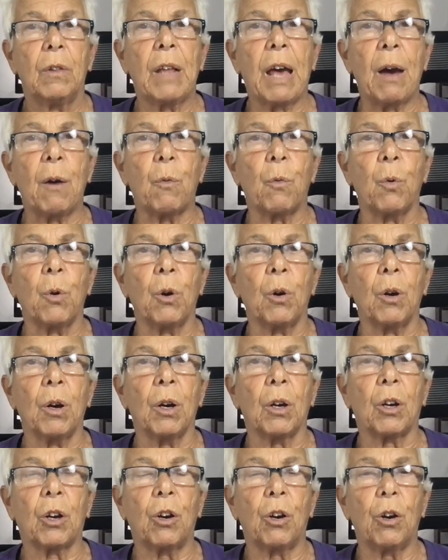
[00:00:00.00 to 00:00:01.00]
that were
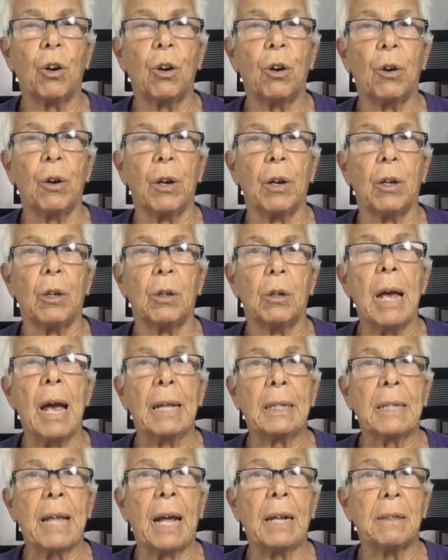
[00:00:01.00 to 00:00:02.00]
occurring
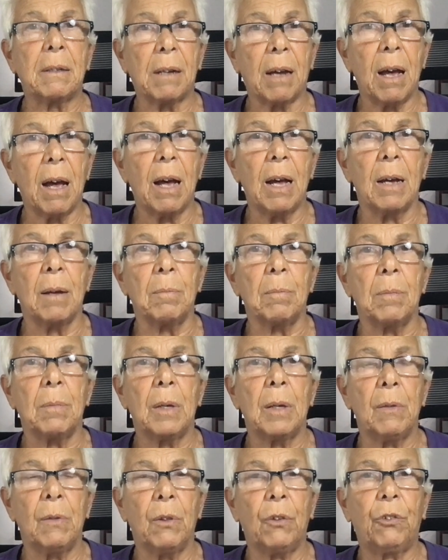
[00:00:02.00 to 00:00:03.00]
at that time
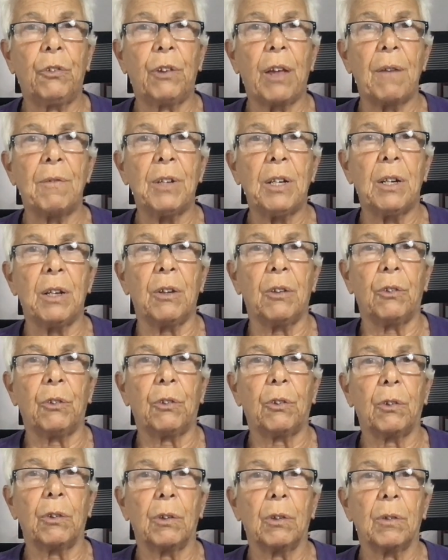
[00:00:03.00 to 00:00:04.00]
in the
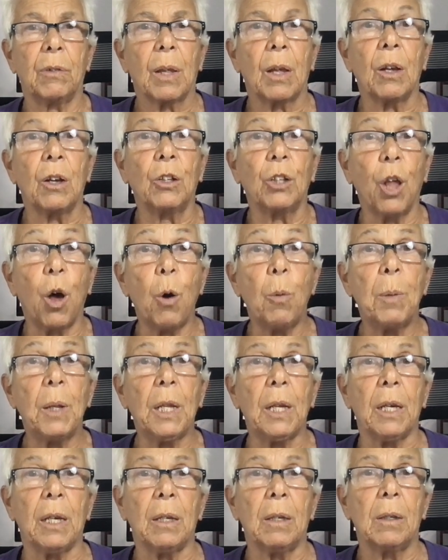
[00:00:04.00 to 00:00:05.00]
70s
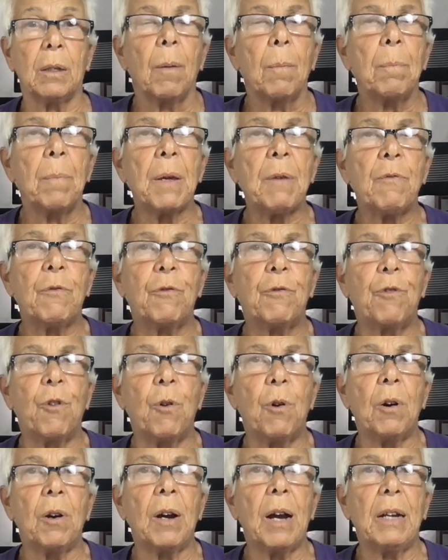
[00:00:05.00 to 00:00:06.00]
globally.
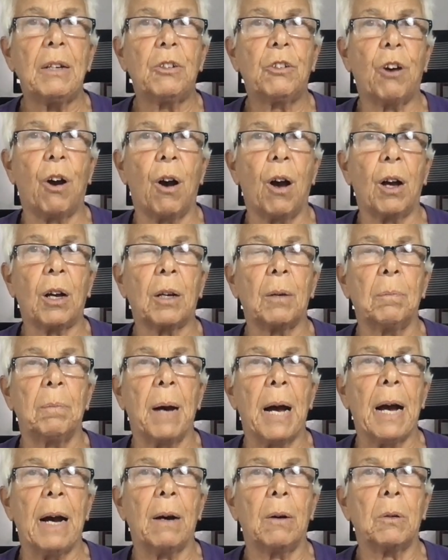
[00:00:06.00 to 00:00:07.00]
Before I talk
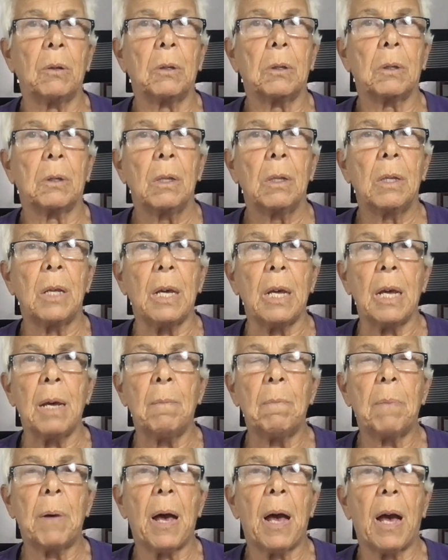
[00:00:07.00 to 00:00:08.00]
about the
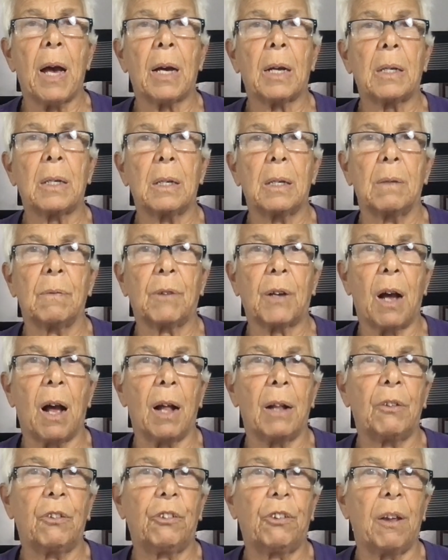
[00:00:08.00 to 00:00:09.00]
impact of
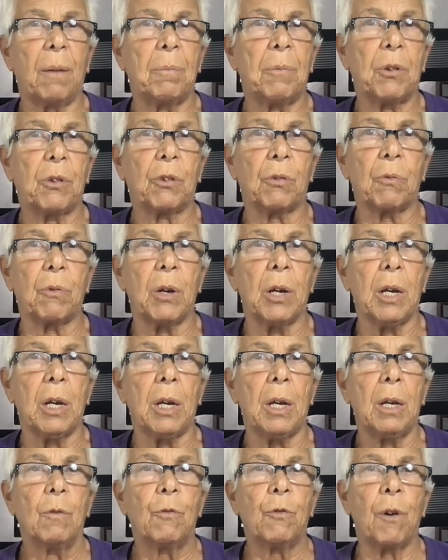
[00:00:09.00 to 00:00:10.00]
Concept
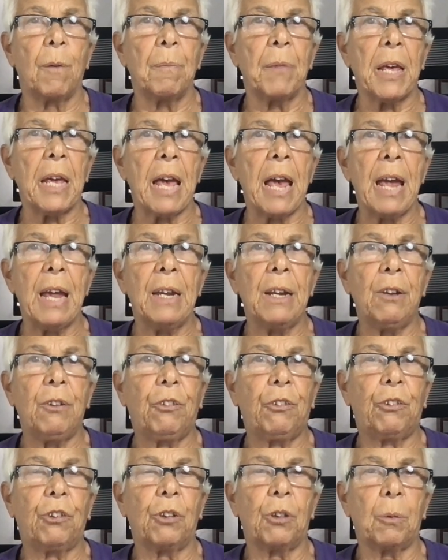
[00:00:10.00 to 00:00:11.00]
3 from the
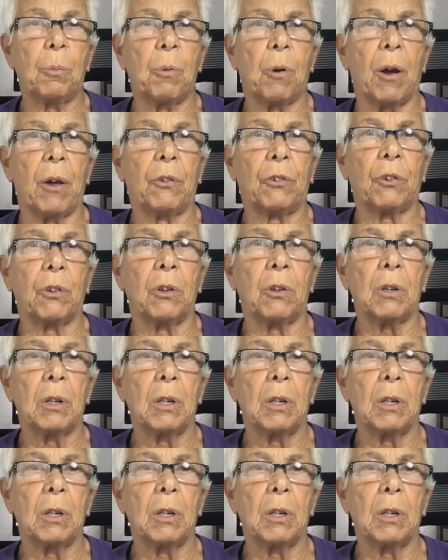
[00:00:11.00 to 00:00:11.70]
80s to the present,